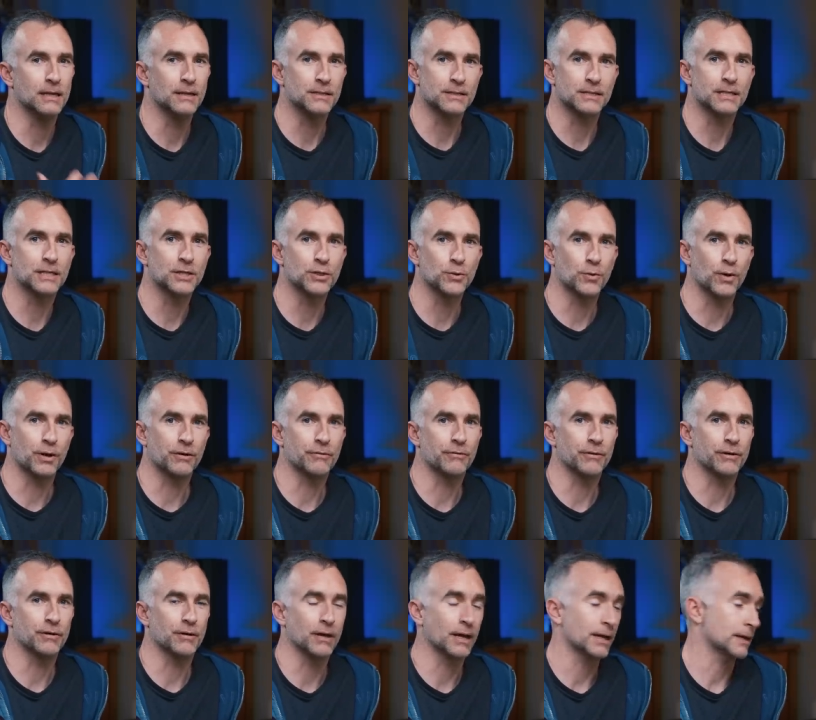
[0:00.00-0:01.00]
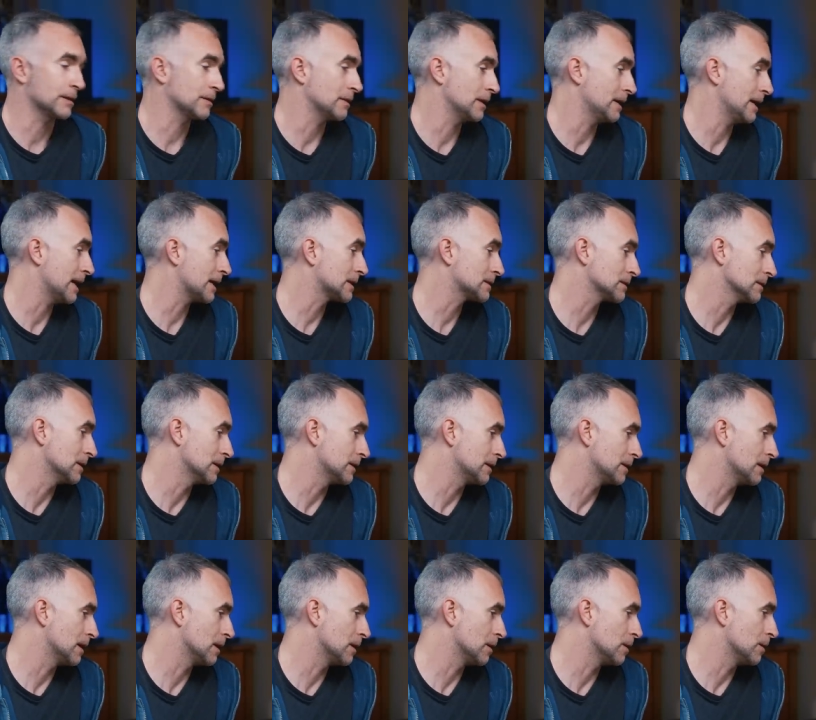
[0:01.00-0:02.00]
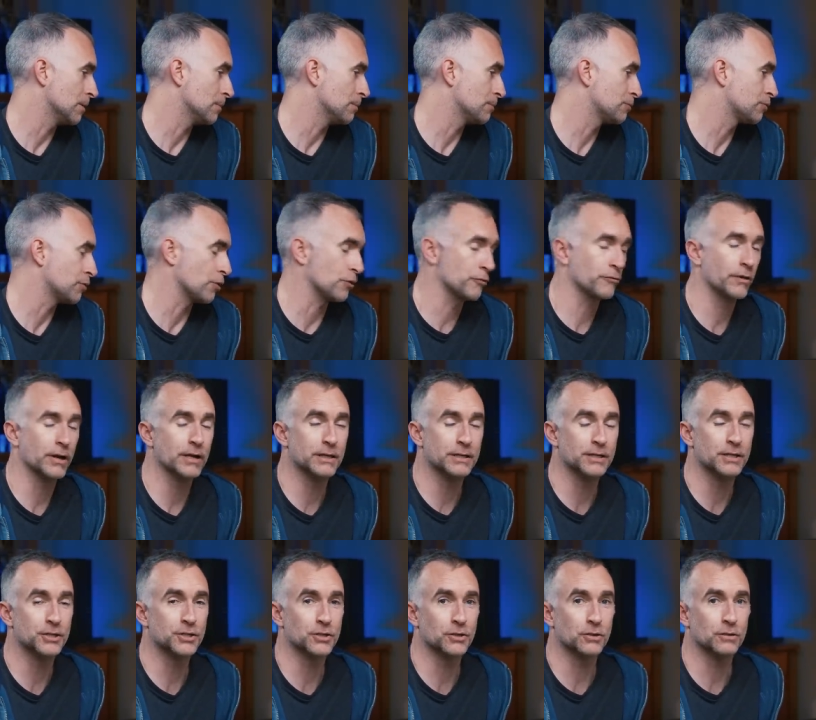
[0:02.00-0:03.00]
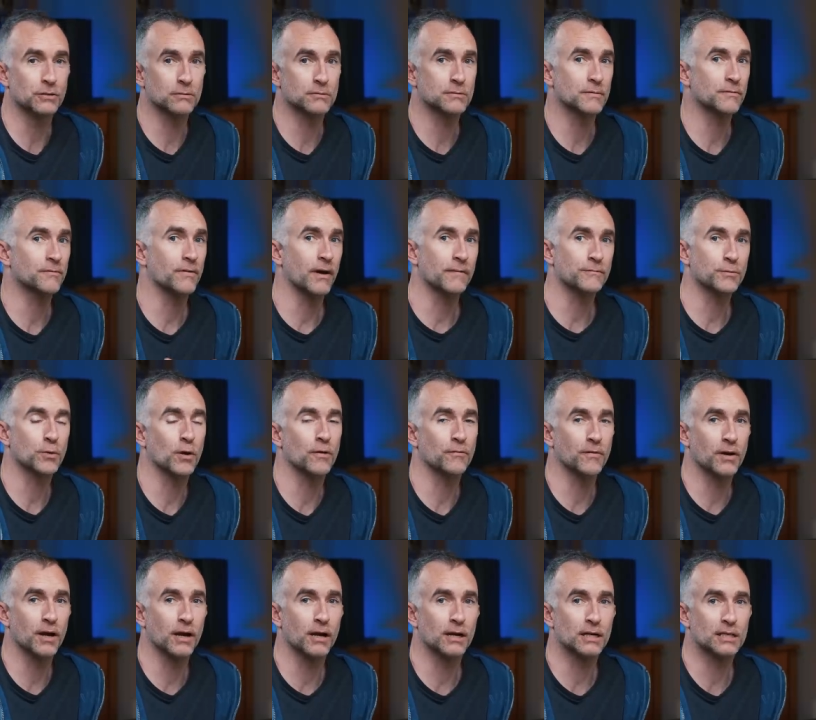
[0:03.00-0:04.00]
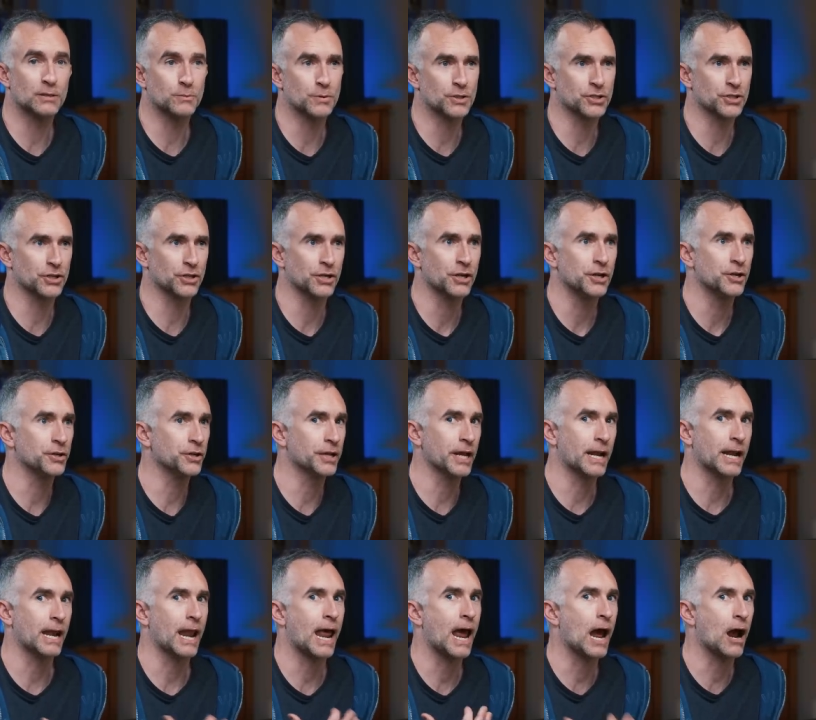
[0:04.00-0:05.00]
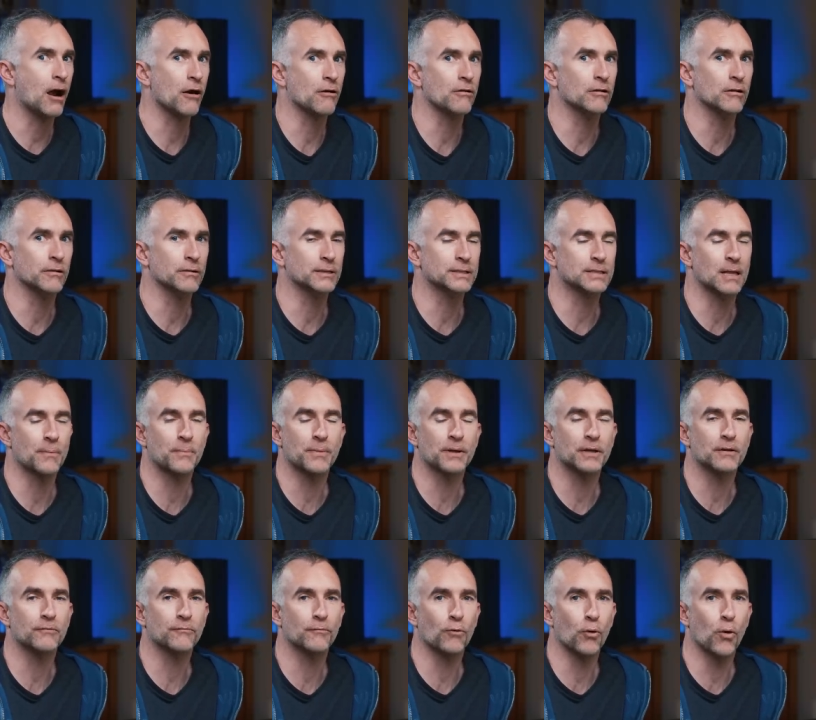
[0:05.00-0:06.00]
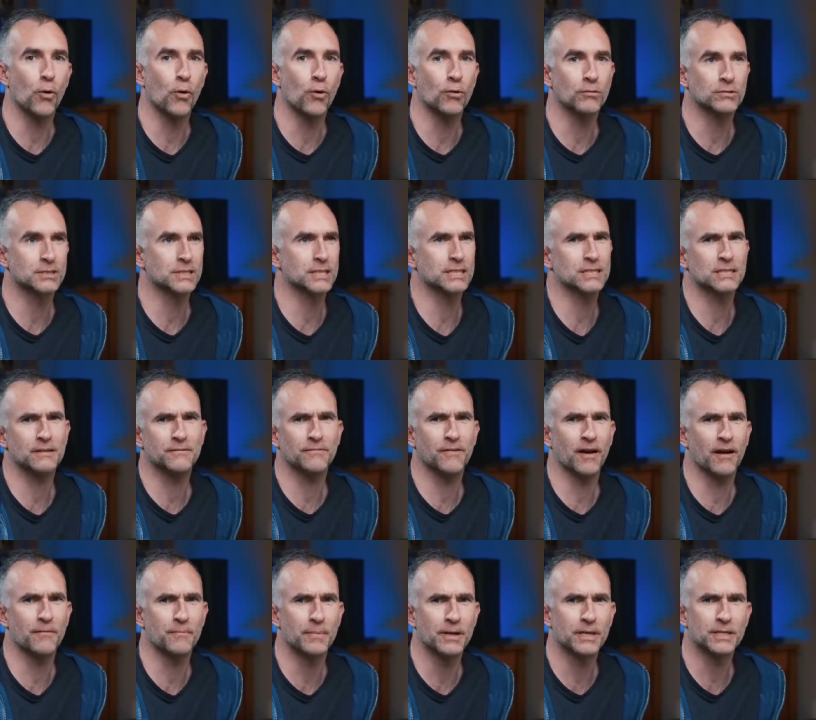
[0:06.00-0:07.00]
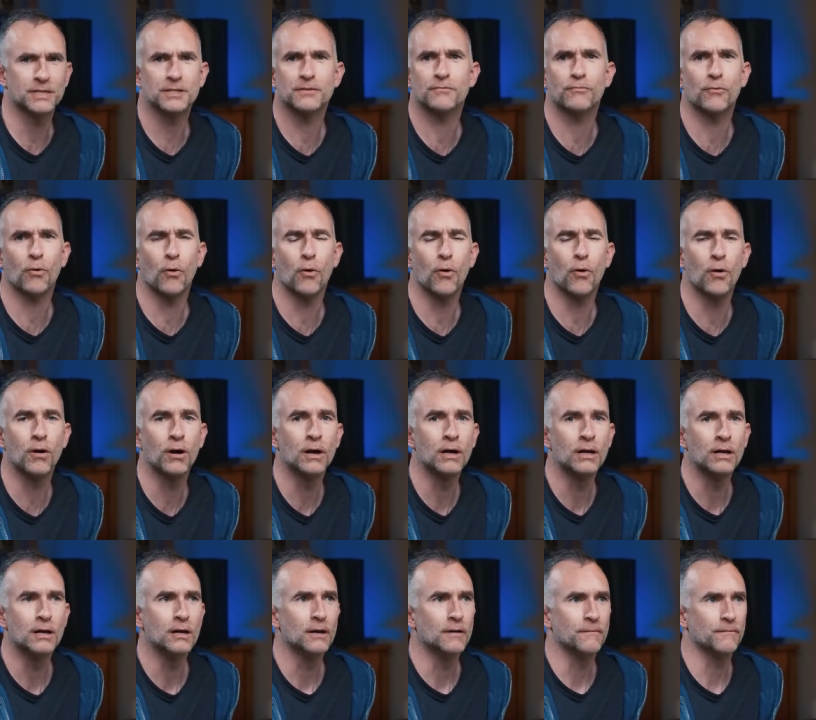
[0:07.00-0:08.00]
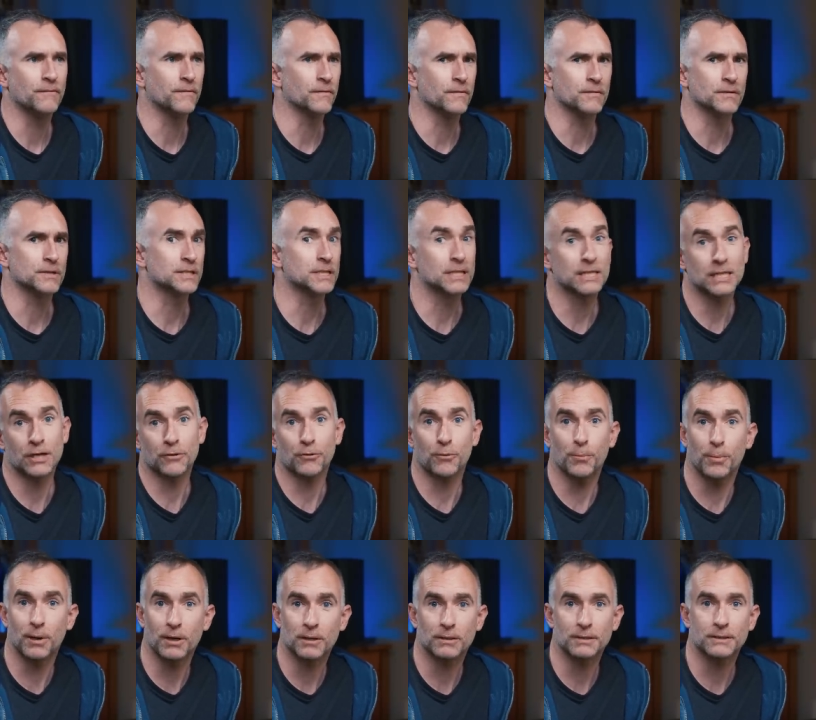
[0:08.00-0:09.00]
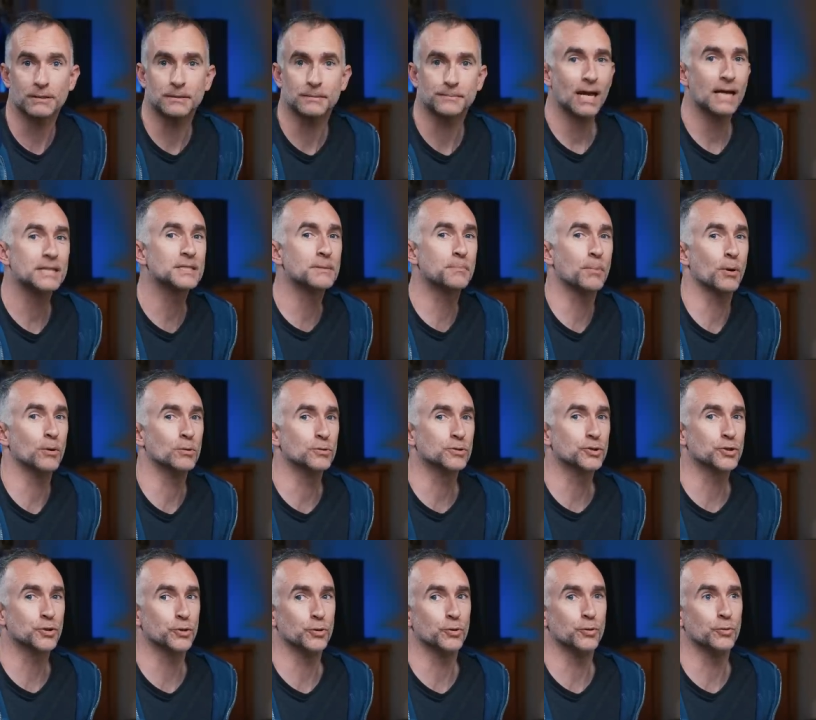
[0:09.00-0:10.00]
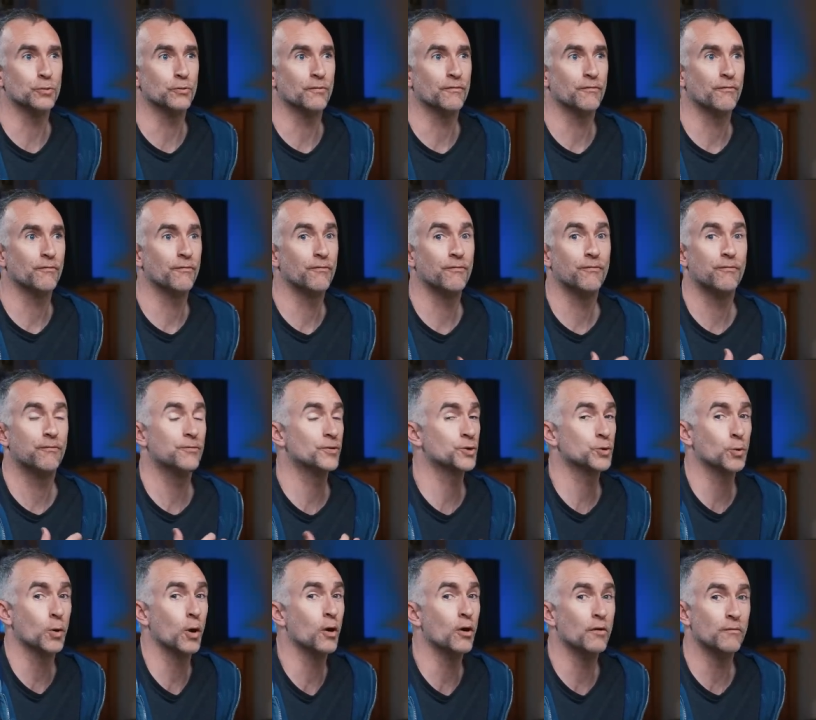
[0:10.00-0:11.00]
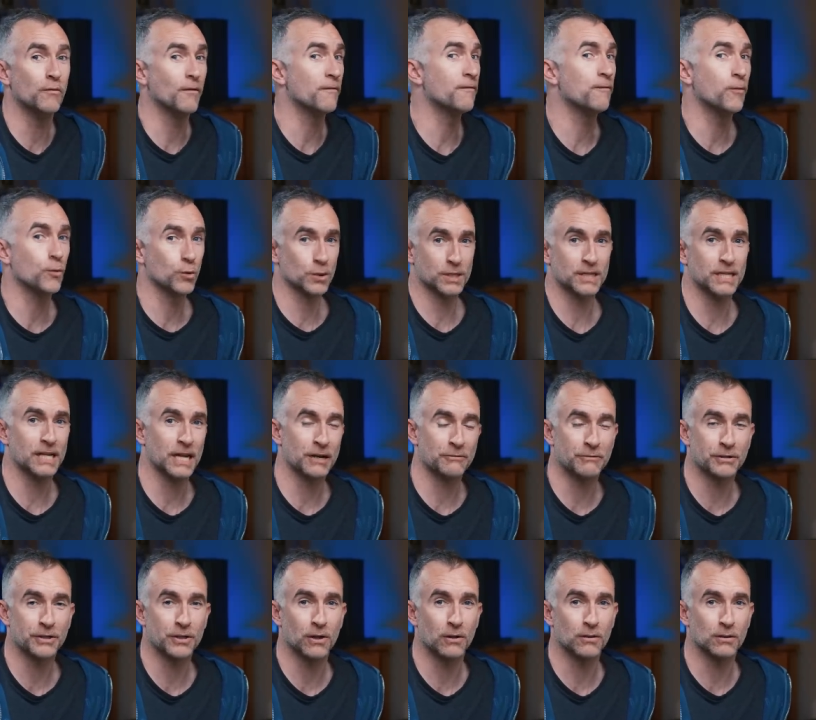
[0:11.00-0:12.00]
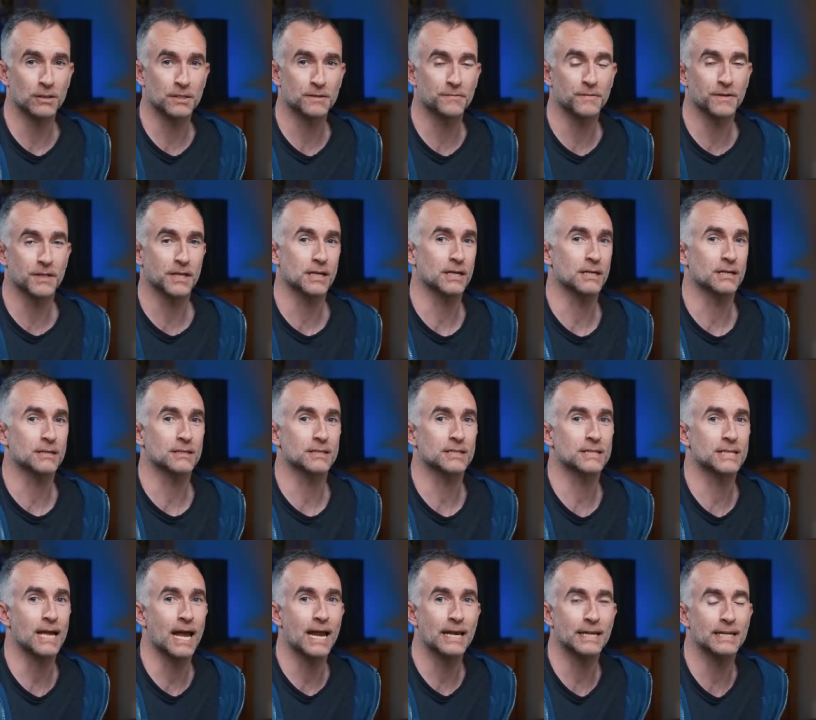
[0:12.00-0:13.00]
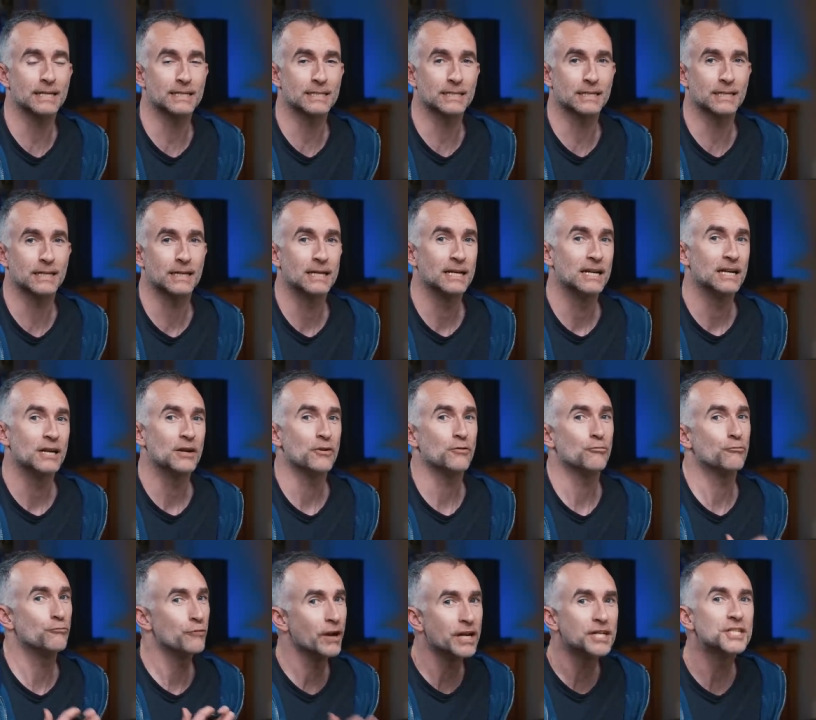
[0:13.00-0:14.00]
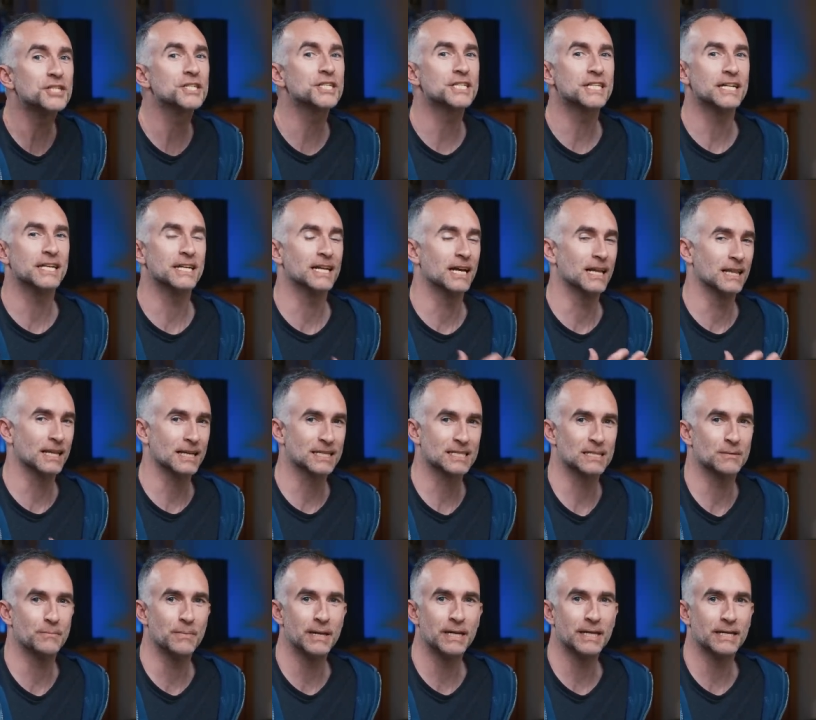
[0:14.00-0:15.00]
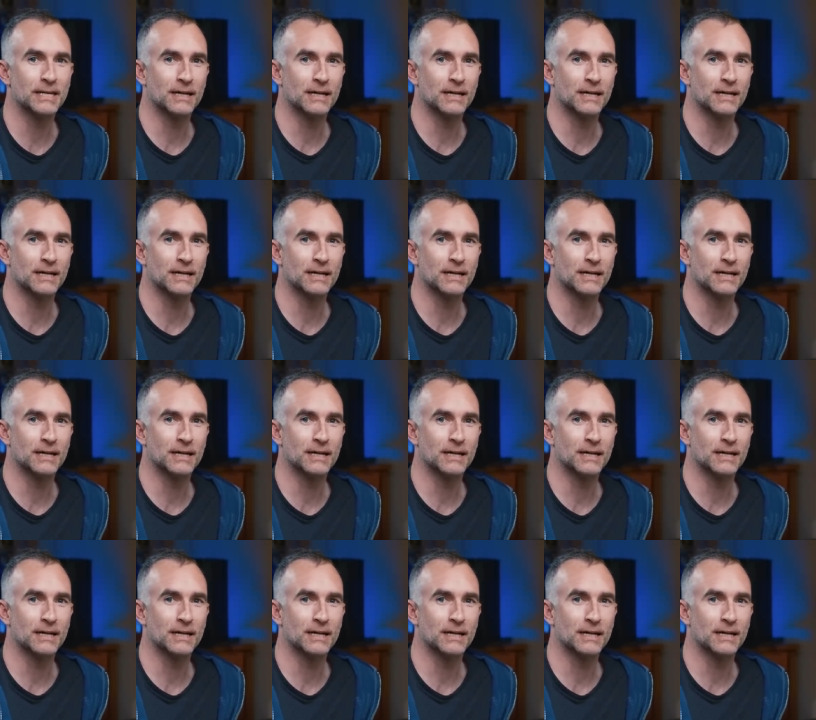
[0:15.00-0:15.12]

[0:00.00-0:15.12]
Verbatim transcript: in, the C200, like the excellent um, ProGrade Digital 512 cards, which you get an hour and something of RAW, 65 minutes of RAW for 600 bucks, as opposed to twelve or fourteen hundred dollars for the SanDisk registered Alexa mini